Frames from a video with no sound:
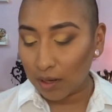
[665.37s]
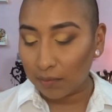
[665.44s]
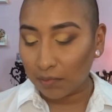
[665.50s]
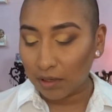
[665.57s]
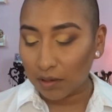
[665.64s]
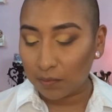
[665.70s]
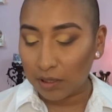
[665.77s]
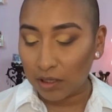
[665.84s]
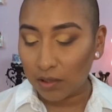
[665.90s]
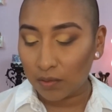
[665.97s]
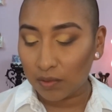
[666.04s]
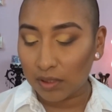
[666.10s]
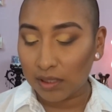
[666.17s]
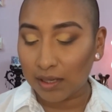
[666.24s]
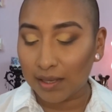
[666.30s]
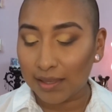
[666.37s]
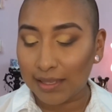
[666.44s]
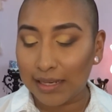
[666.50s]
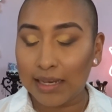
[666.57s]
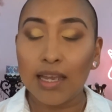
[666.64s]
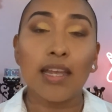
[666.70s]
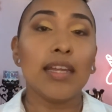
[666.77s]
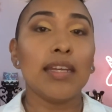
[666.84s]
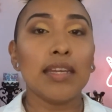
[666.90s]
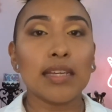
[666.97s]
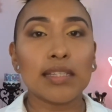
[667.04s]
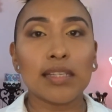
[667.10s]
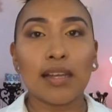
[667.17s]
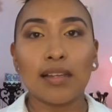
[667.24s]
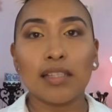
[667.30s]
I'm gonna be using the
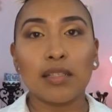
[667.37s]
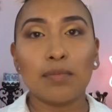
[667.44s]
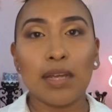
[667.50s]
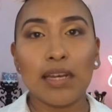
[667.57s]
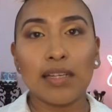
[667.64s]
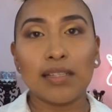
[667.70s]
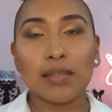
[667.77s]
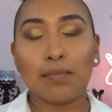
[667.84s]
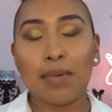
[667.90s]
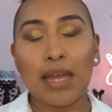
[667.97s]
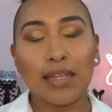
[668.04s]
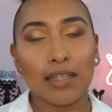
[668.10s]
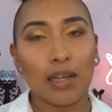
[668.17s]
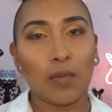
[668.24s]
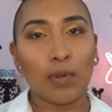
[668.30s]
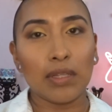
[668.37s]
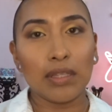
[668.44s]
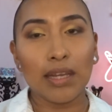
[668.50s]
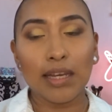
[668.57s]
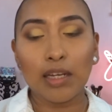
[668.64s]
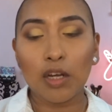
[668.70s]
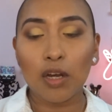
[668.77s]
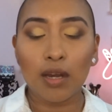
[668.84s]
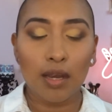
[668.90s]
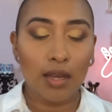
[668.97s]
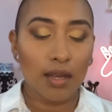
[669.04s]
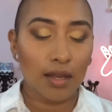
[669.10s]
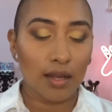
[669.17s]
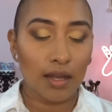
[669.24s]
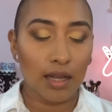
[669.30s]
NYX Cosmetics Matte Liquid Liner,
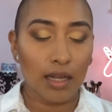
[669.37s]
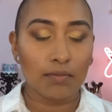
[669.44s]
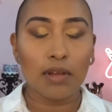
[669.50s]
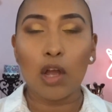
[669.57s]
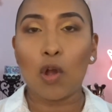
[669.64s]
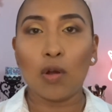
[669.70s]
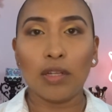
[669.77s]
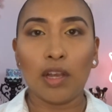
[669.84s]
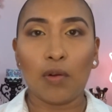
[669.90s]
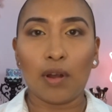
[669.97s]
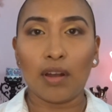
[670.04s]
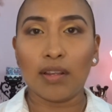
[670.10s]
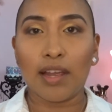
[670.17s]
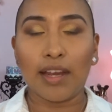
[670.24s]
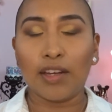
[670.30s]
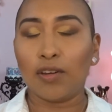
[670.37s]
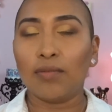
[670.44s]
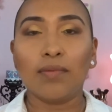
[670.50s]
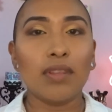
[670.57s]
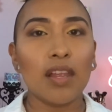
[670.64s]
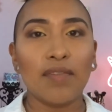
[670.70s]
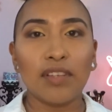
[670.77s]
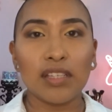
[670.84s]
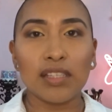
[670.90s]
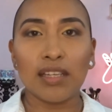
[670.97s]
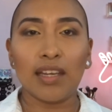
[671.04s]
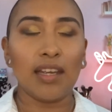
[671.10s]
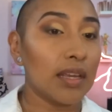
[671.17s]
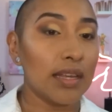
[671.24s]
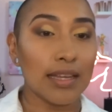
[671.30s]
Holy Grail liner. Love this
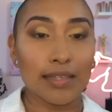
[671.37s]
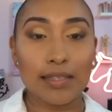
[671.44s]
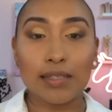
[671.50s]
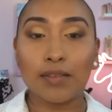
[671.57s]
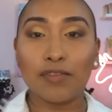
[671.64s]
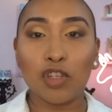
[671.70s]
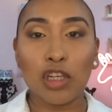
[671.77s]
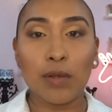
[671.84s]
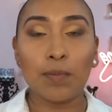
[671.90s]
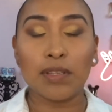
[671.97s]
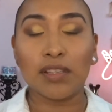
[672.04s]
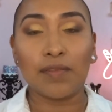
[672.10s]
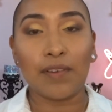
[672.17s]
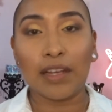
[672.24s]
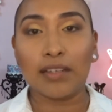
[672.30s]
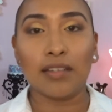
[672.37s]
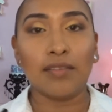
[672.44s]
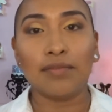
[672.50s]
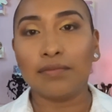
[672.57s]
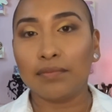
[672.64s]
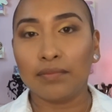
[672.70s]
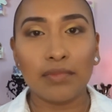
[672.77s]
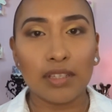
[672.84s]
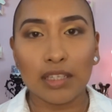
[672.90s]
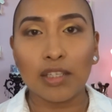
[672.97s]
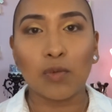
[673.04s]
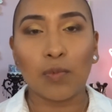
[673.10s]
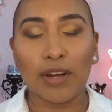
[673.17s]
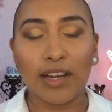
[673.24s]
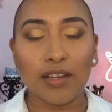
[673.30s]
thing. It's cheap, it's effective.
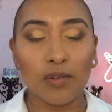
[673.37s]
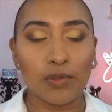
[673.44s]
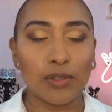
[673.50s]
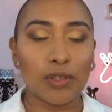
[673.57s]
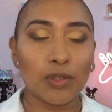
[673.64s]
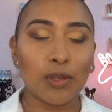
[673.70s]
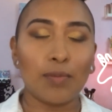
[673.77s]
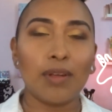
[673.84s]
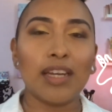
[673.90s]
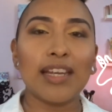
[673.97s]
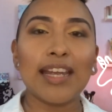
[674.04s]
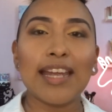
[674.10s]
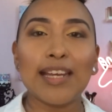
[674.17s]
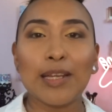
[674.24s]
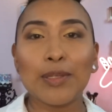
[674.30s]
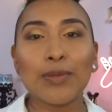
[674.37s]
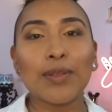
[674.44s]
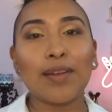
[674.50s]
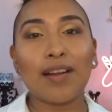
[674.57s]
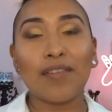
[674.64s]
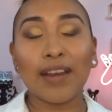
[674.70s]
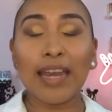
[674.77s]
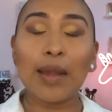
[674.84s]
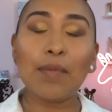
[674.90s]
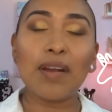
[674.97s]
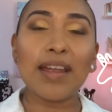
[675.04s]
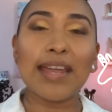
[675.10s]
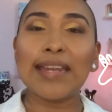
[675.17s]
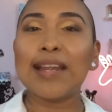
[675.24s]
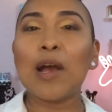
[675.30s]
It's what I use. So I'm gonna go ahead and do that off camera,
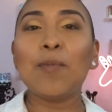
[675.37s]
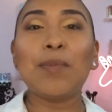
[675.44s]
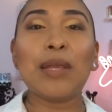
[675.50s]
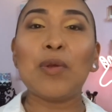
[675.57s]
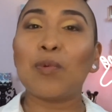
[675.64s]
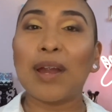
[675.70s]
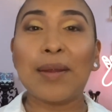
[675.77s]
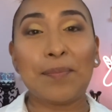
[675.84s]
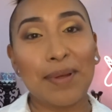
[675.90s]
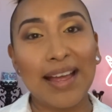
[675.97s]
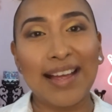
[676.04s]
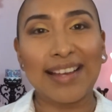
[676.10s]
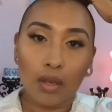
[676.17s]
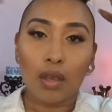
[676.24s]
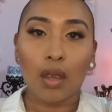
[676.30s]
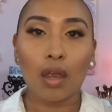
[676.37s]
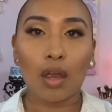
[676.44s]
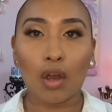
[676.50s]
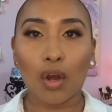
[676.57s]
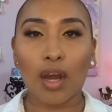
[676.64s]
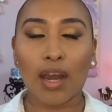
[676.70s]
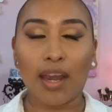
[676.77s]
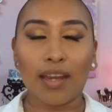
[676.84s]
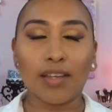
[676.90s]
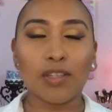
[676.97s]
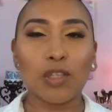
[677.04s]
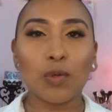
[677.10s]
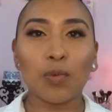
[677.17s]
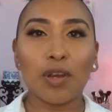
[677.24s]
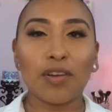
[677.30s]
and I'll be right back. Okay,
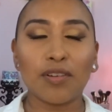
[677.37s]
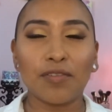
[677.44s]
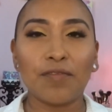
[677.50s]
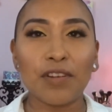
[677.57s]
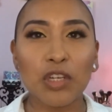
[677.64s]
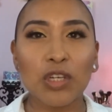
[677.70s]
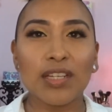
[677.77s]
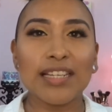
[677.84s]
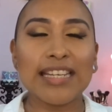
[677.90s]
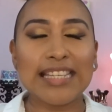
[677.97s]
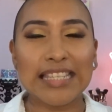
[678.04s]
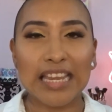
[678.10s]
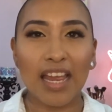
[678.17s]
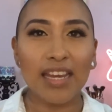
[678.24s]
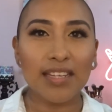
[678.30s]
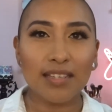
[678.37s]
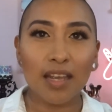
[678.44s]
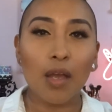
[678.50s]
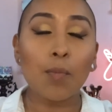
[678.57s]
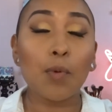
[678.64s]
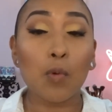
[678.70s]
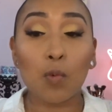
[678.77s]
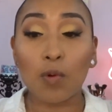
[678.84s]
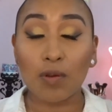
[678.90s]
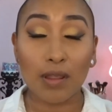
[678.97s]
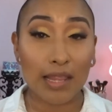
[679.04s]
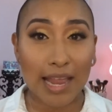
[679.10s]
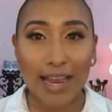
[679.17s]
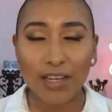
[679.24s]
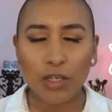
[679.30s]
so we are officially lined up, we're
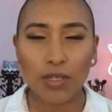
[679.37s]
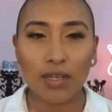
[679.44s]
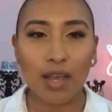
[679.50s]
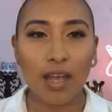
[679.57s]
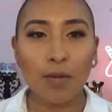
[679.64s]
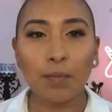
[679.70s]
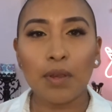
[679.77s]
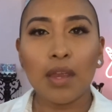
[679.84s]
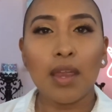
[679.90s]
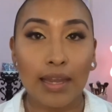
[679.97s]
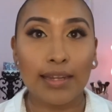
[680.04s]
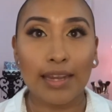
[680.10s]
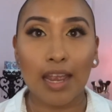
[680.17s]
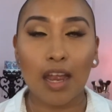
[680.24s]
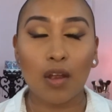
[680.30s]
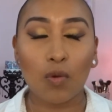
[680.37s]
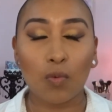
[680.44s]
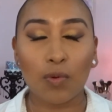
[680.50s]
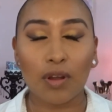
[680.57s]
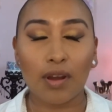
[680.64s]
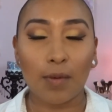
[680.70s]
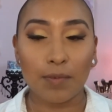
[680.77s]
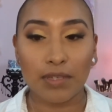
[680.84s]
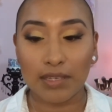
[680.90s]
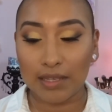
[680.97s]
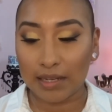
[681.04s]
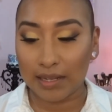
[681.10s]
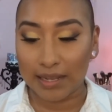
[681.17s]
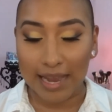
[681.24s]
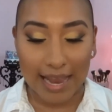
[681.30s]
lashed up. Now we're up to
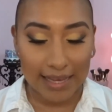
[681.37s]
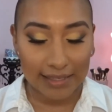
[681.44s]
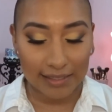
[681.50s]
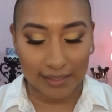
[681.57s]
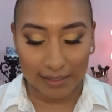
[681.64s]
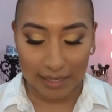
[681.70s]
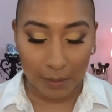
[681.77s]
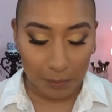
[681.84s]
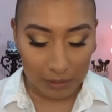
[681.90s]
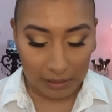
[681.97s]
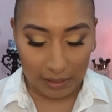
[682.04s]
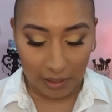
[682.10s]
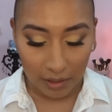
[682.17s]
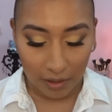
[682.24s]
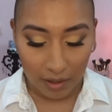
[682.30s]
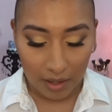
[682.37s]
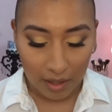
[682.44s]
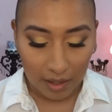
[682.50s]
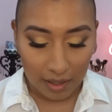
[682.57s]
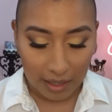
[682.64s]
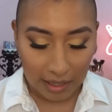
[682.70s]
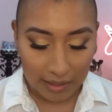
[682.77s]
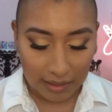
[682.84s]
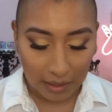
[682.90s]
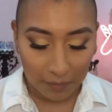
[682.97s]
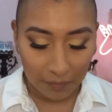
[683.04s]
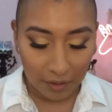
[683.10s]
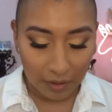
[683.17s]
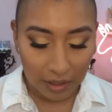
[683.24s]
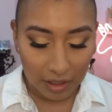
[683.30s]
the last steps here, and
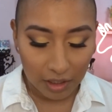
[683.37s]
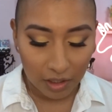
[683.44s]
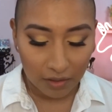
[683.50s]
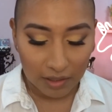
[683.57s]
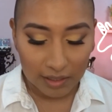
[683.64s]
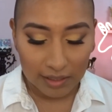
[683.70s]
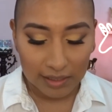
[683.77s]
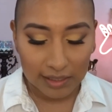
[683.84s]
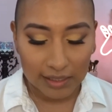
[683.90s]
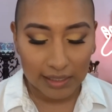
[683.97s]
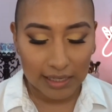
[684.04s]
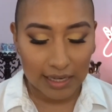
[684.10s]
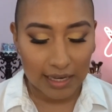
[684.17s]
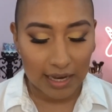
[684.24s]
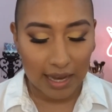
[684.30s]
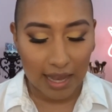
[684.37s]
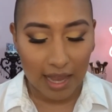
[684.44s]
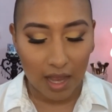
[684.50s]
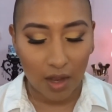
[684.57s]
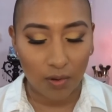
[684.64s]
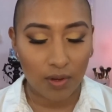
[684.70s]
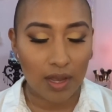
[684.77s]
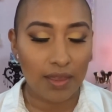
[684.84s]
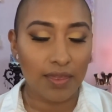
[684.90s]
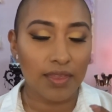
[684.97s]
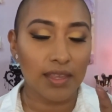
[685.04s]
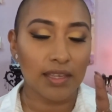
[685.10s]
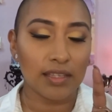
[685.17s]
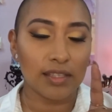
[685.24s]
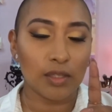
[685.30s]
I'm very curious to see how
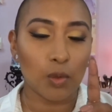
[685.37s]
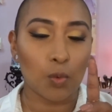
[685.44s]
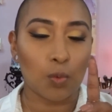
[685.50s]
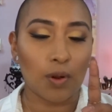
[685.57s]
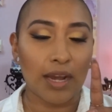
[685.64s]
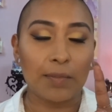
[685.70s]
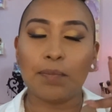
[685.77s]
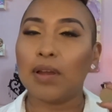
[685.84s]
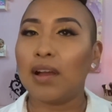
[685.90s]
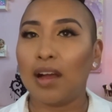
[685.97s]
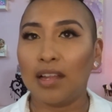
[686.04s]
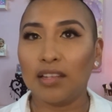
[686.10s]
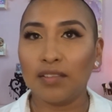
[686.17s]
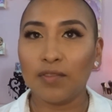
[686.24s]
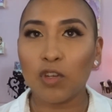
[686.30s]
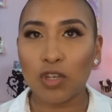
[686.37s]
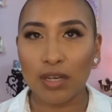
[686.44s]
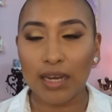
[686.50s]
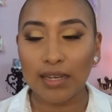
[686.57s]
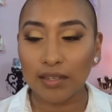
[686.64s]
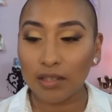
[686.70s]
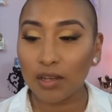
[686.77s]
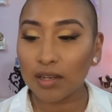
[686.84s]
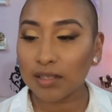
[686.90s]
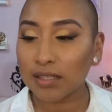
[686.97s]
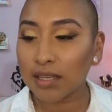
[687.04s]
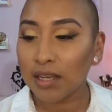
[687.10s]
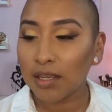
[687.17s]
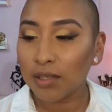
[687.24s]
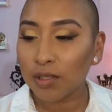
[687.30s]
this ripe olive shade
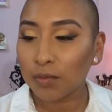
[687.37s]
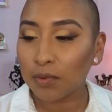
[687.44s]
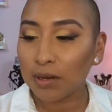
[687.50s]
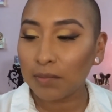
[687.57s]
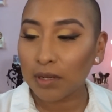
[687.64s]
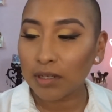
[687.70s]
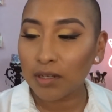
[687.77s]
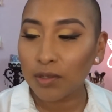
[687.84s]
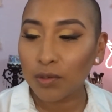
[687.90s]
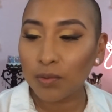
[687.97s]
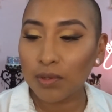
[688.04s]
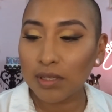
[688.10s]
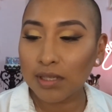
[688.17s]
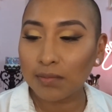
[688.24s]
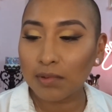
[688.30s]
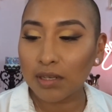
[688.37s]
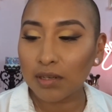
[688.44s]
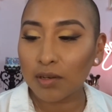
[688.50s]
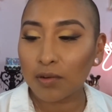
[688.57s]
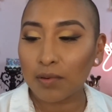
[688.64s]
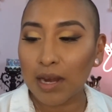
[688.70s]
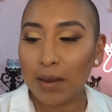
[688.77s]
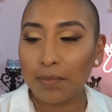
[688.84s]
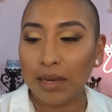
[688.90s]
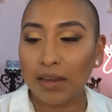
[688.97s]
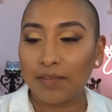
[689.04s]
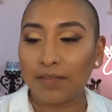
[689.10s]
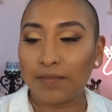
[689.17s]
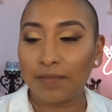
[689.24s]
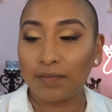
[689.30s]
looks. So what I'm gonna do is I'm gonna grab a
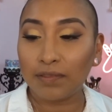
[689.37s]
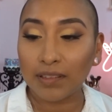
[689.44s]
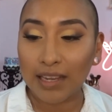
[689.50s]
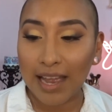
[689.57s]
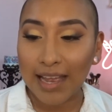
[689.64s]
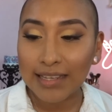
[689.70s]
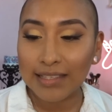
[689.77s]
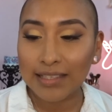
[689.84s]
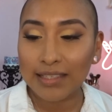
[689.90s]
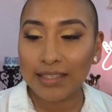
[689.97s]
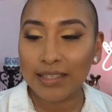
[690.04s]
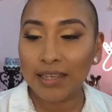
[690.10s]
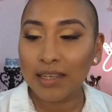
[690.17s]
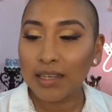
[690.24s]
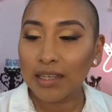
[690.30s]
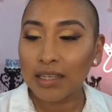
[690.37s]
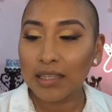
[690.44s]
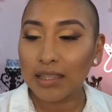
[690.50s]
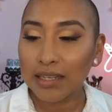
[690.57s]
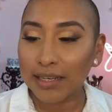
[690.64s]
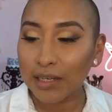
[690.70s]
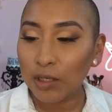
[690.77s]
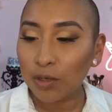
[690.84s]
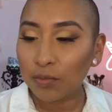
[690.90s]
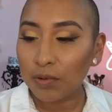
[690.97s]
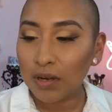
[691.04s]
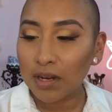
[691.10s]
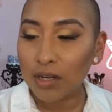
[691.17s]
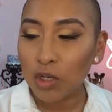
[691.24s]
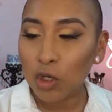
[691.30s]
flat liner
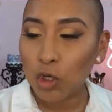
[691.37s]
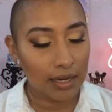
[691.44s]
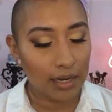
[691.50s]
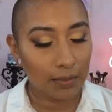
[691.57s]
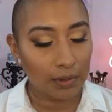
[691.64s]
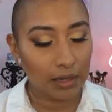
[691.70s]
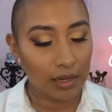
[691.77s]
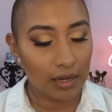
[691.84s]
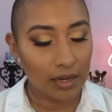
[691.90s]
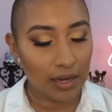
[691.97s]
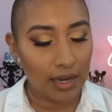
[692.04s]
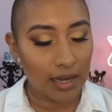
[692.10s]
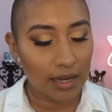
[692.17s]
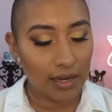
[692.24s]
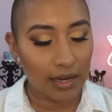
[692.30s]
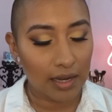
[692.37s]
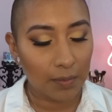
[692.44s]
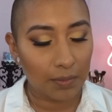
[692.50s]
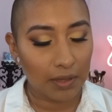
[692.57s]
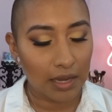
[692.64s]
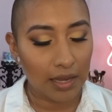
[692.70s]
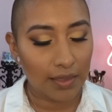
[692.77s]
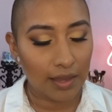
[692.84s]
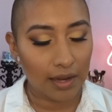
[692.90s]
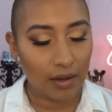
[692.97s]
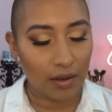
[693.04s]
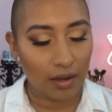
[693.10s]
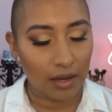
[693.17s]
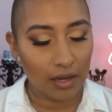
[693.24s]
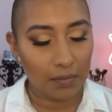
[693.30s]
brush, and I'm gonna go ahead and apply that
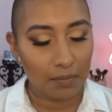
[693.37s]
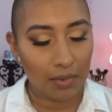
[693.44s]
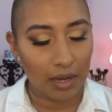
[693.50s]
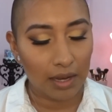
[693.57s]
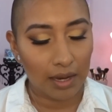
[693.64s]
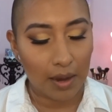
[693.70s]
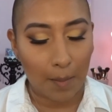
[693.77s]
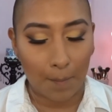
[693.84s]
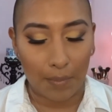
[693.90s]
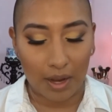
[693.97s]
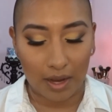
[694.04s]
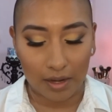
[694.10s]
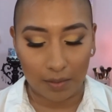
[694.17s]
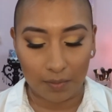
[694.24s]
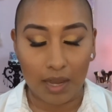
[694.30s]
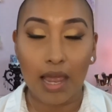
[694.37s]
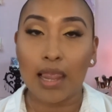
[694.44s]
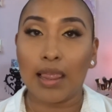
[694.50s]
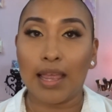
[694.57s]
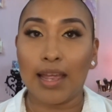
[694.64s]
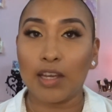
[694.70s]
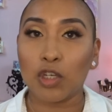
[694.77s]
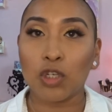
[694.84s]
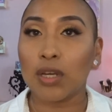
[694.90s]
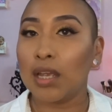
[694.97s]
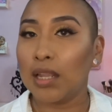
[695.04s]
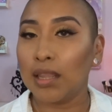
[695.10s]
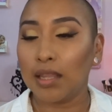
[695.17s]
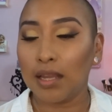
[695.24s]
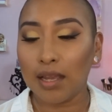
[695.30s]
on my bottom lash
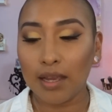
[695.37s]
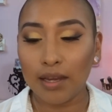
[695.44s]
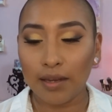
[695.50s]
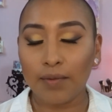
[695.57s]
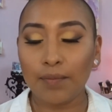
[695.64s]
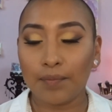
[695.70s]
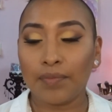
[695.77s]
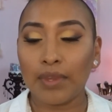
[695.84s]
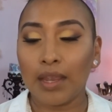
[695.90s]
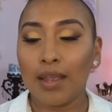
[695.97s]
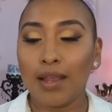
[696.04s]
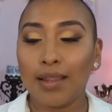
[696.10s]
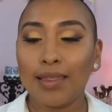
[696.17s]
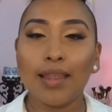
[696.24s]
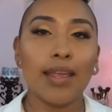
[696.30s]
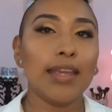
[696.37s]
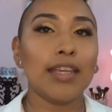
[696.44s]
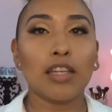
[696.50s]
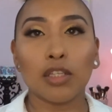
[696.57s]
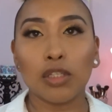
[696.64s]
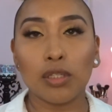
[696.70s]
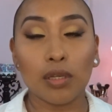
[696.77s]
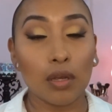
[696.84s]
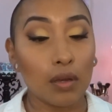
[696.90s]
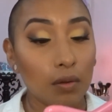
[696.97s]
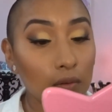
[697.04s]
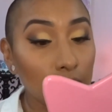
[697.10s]
line like so.